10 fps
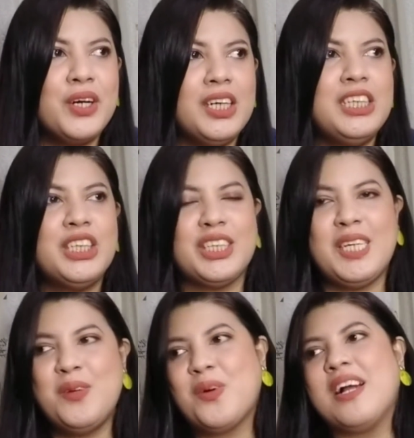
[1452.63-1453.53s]

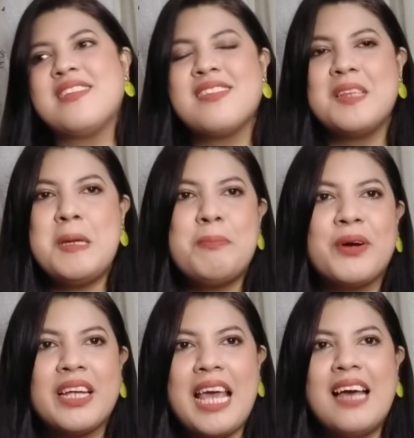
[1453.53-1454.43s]
country or a
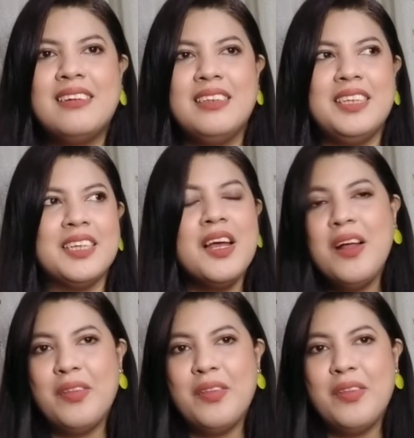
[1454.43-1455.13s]
sleeper candidate,